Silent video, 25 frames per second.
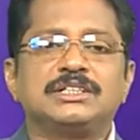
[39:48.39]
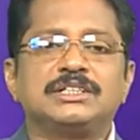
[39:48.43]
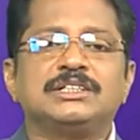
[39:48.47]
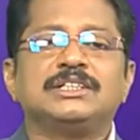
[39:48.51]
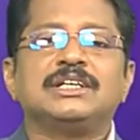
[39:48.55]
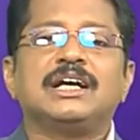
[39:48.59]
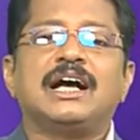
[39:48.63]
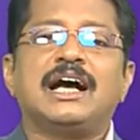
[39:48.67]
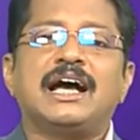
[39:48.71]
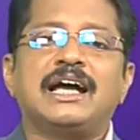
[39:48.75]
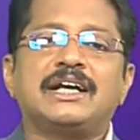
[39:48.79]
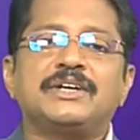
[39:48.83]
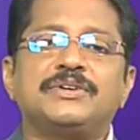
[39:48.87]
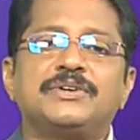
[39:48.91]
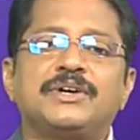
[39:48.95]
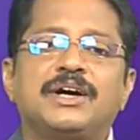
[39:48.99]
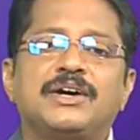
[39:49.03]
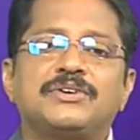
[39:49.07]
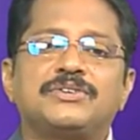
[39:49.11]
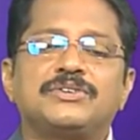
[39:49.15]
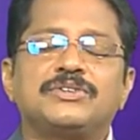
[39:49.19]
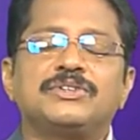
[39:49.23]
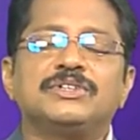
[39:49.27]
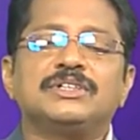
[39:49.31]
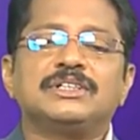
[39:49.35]
and you have
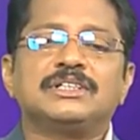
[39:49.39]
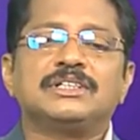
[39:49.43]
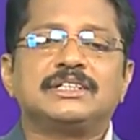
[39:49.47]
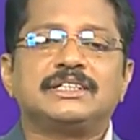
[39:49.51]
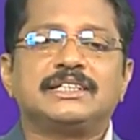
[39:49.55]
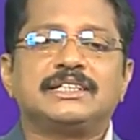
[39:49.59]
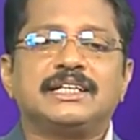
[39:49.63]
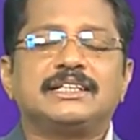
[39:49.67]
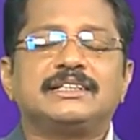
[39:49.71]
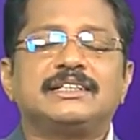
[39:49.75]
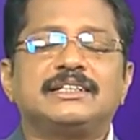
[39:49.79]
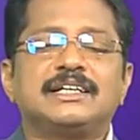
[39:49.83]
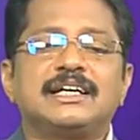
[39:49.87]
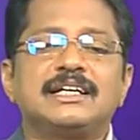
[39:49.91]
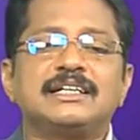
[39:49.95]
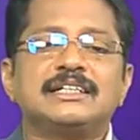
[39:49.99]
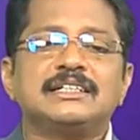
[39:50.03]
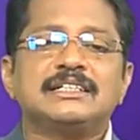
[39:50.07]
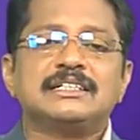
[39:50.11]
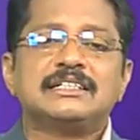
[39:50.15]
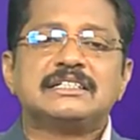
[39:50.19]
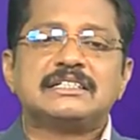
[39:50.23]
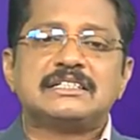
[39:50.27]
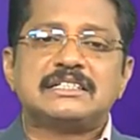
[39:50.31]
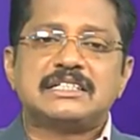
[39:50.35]
to take the
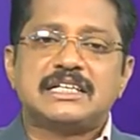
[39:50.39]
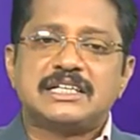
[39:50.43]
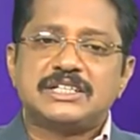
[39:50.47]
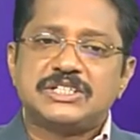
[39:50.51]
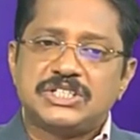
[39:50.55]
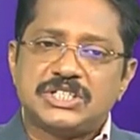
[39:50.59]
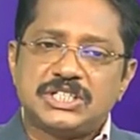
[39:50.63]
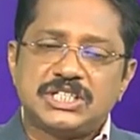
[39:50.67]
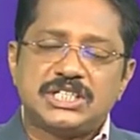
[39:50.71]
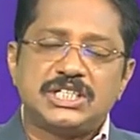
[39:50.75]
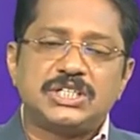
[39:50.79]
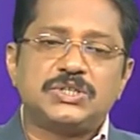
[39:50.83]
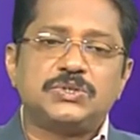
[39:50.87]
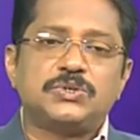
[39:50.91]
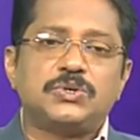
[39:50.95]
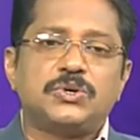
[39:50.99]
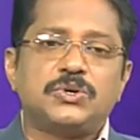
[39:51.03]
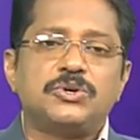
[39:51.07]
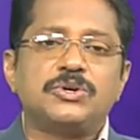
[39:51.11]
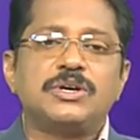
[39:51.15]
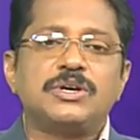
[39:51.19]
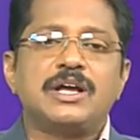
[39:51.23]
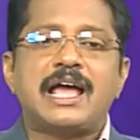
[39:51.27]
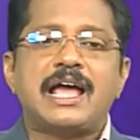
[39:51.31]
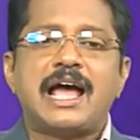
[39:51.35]
century
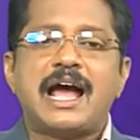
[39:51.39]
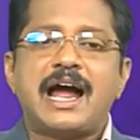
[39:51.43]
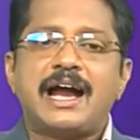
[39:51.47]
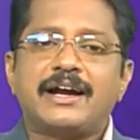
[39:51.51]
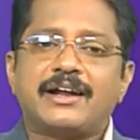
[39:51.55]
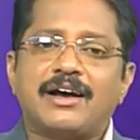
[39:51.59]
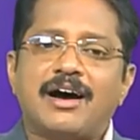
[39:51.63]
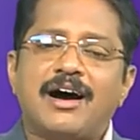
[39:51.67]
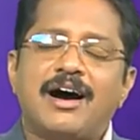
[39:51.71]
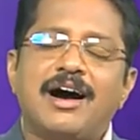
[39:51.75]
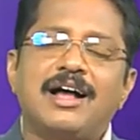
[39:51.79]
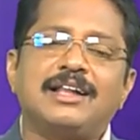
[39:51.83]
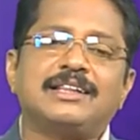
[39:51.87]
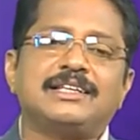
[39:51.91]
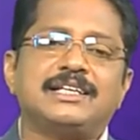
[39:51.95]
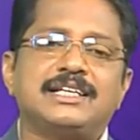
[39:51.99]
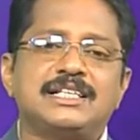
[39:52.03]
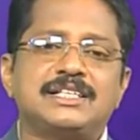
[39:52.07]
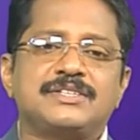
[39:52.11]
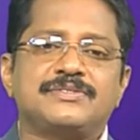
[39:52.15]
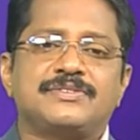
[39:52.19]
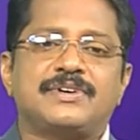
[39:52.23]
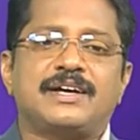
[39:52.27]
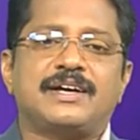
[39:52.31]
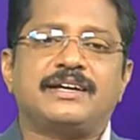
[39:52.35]
code, add all
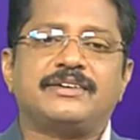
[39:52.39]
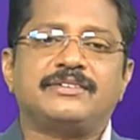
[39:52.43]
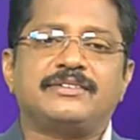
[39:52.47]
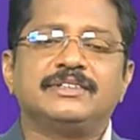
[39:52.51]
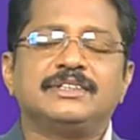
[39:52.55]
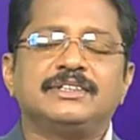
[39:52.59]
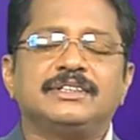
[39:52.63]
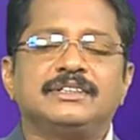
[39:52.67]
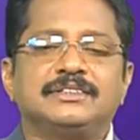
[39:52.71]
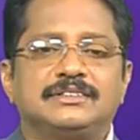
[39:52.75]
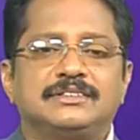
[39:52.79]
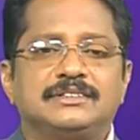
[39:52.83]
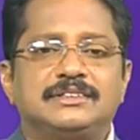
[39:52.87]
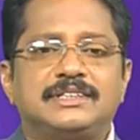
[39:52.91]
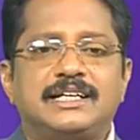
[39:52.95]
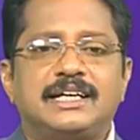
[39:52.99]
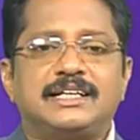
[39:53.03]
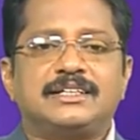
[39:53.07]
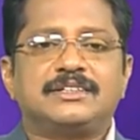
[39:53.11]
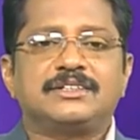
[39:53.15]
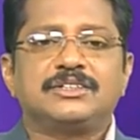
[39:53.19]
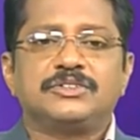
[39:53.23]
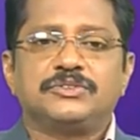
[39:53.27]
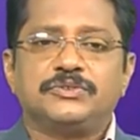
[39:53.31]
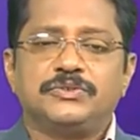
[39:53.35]
these 5,
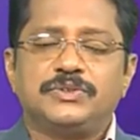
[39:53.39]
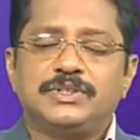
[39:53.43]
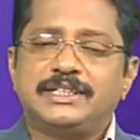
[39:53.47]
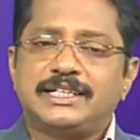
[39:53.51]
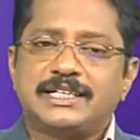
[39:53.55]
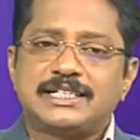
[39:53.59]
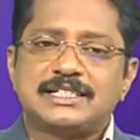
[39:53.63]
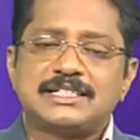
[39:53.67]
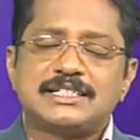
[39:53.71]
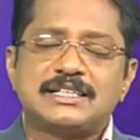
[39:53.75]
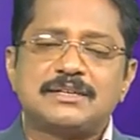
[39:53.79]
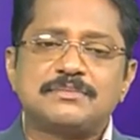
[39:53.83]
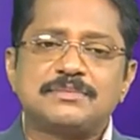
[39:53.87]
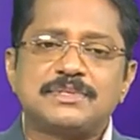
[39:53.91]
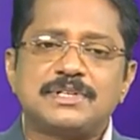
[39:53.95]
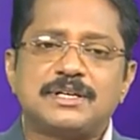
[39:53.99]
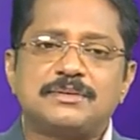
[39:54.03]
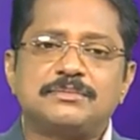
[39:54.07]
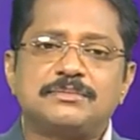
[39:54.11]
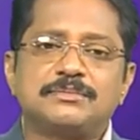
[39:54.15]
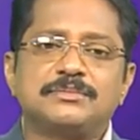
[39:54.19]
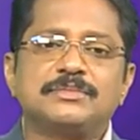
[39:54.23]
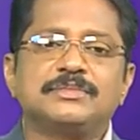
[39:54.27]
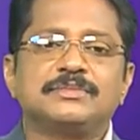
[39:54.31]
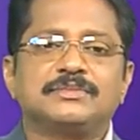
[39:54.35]
then we will get some
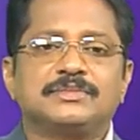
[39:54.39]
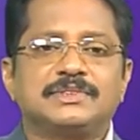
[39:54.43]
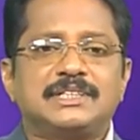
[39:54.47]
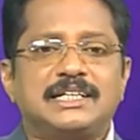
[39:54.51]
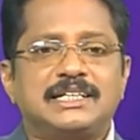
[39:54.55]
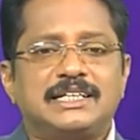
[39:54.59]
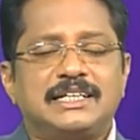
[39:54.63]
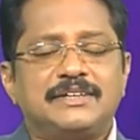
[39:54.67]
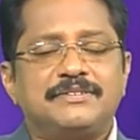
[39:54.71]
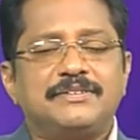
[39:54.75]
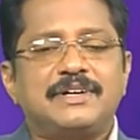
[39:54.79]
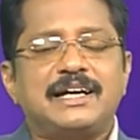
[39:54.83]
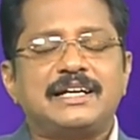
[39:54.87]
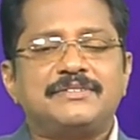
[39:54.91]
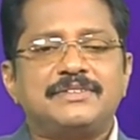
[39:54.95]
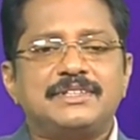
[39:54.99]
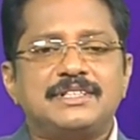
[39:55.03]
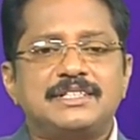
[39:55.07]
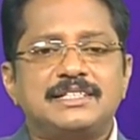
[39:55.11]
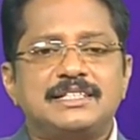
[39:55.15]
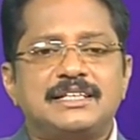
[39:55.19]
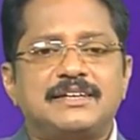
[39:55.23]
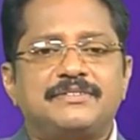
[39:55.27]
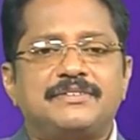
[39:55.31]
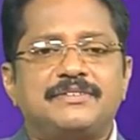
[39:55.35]
sum, then divide with
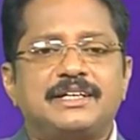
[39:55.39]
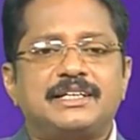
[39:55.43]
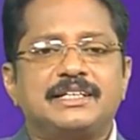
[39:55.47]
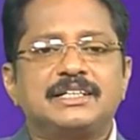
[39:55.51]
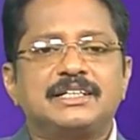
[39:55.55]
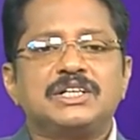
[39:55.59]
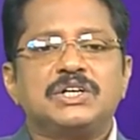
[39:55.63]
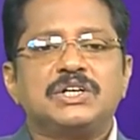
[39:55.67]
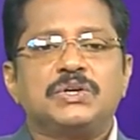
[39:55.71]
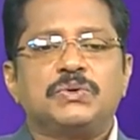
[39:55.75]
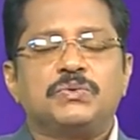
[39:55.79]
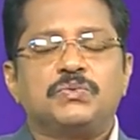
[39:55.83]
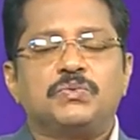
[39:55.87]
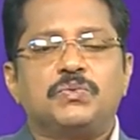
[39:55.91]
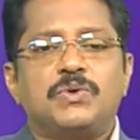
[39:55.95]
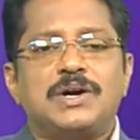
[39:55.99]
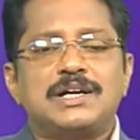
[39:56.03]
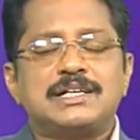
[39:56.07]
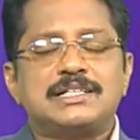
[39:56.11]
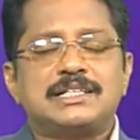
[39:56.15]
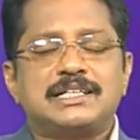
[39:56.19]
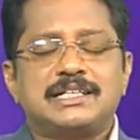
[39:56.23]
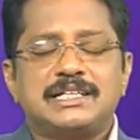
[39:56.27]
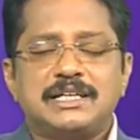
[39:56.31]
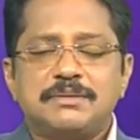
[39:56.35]
7, what
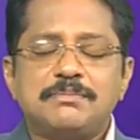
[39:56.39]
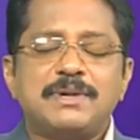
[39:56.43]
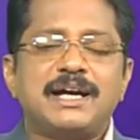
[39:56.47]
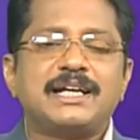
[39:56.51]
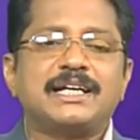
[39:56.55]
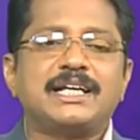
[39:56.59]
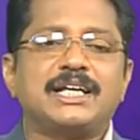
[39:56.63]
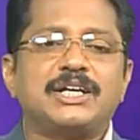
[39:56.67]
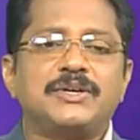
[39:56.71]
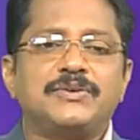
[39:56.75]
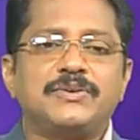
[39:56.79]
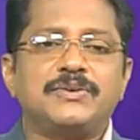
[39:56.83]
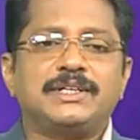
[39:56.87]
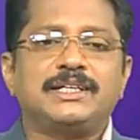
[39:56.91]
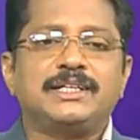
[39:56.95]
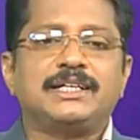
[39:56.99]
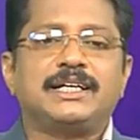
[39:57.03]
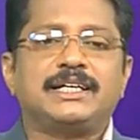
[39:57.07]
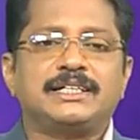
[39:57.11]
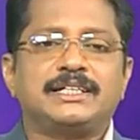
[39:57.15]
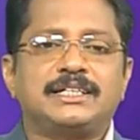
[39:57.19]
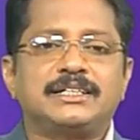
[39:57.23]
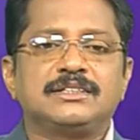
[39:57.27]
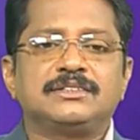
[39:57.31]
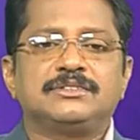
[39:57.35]
the remainder you will
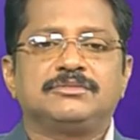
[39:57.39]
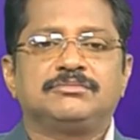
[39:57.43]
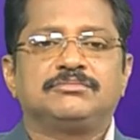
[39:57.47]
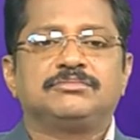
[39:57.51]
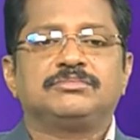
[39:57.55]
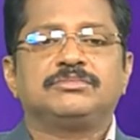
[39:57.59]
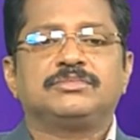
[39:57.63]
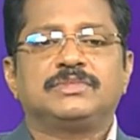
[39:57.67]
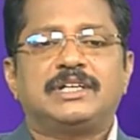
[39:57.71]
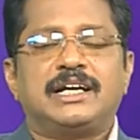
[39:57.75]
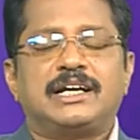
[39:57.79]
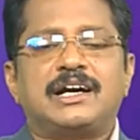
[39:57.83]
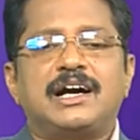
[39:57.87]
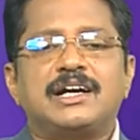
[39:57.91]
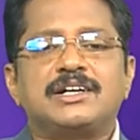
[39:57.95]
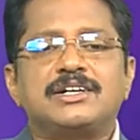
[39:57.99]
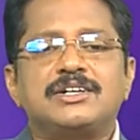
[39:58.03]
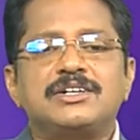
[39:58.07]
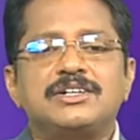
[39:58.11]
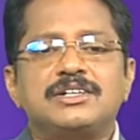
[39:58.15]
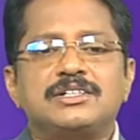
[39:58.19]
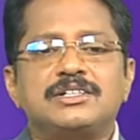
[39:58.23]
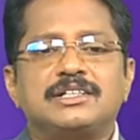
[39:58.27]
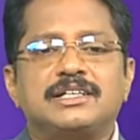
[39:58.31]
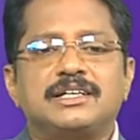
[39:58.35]
get according
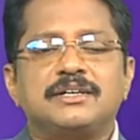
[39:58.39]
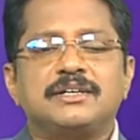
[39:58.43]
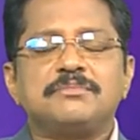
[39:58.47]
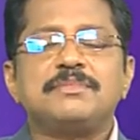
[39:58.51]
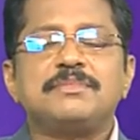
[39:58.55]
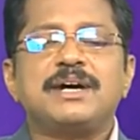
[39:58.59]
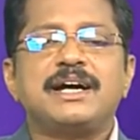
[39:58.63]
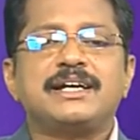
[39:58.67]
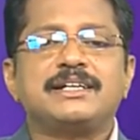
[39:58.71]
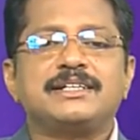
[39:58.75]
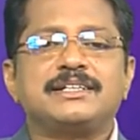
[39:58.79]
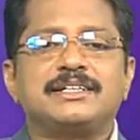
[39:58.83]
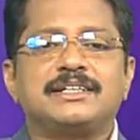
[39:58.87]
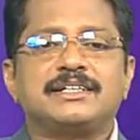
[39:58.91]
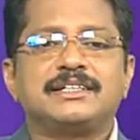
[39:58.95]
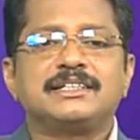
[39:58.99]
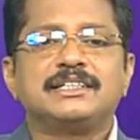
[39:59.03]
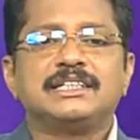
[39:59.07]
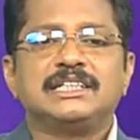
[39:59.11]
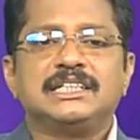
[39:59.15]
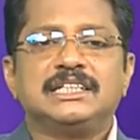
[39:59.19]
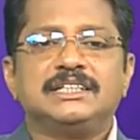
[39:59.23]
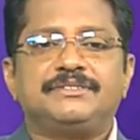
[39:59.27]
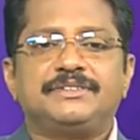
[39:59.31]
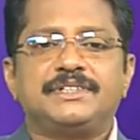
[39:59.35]
to the remainder.
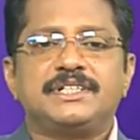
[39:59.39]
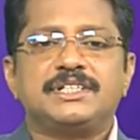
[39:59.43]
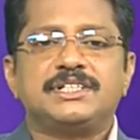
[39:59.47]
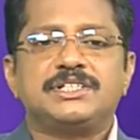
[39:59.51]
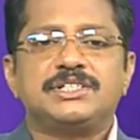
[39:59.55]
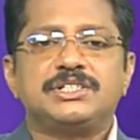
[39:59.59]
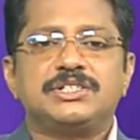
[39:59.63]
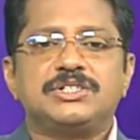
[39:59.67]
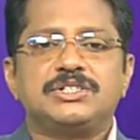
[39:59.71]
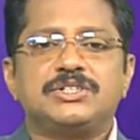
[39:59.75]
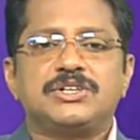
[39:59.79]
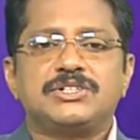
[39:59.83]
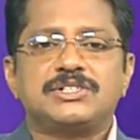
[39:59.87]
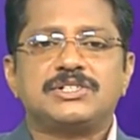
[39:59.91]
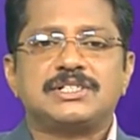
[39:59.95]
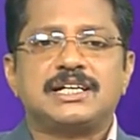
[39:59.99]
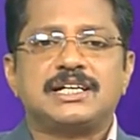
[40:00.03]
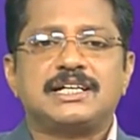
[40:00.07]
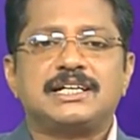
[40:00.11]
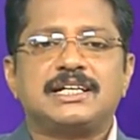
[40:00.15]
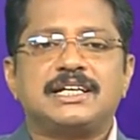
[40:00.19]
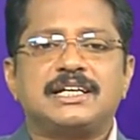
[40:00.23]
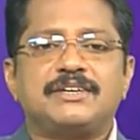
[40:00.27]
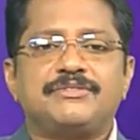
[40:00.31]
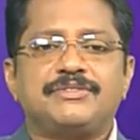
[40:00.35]
If it is 0,
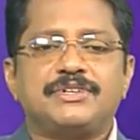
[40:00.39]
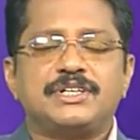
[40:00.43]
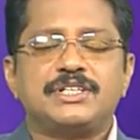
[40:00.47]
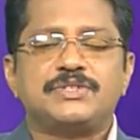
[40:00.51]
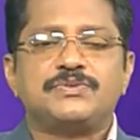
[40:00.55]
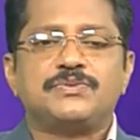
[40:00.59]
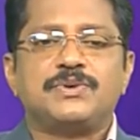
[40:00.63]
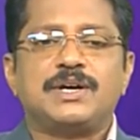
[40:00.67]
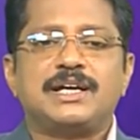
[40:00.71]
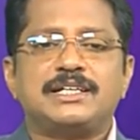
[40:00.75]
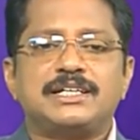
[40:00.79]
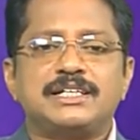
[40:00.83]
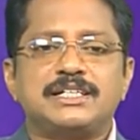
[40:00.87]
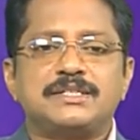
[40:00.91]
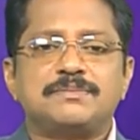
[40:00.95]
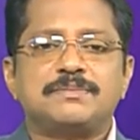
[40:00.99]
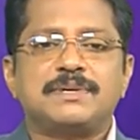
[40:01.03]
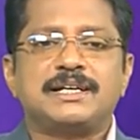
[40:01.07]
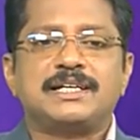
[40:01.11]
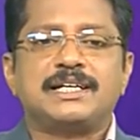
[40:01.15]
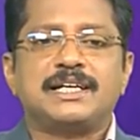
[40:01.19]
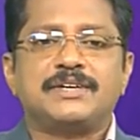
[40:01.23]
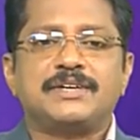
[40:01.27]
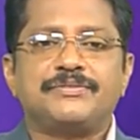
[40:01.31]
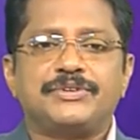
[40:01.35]
Sunday, if it is 1, it is
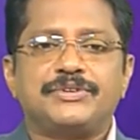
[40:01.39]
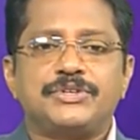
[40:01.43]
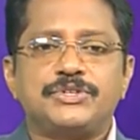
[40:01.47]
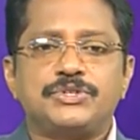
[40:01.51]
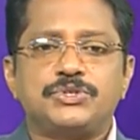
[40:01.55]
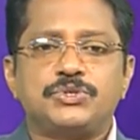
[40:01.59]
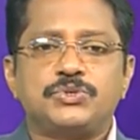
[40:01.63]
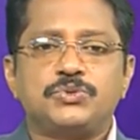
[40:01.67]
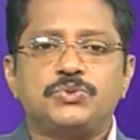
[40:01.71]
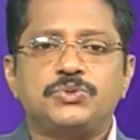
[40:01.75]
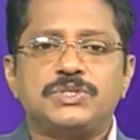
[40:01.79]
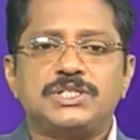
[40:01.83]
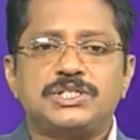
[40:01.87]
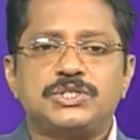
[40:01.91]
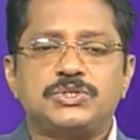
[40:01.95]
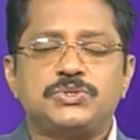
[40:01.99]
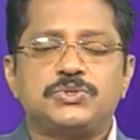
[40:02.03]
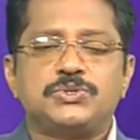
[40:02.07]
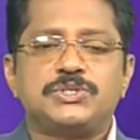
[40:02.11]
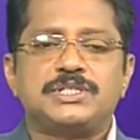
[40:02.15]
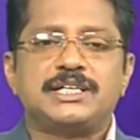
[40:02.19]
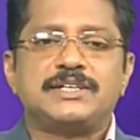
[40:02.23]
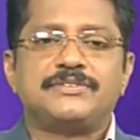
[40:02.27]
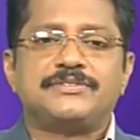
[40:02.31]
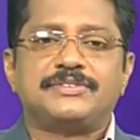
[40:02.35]
Monday, if it is 2, is
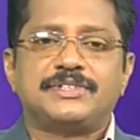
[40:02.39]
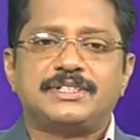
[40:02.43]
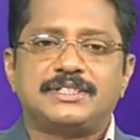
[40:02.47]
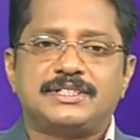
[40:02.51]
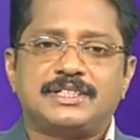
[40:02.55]
Tuesday, if it is 3,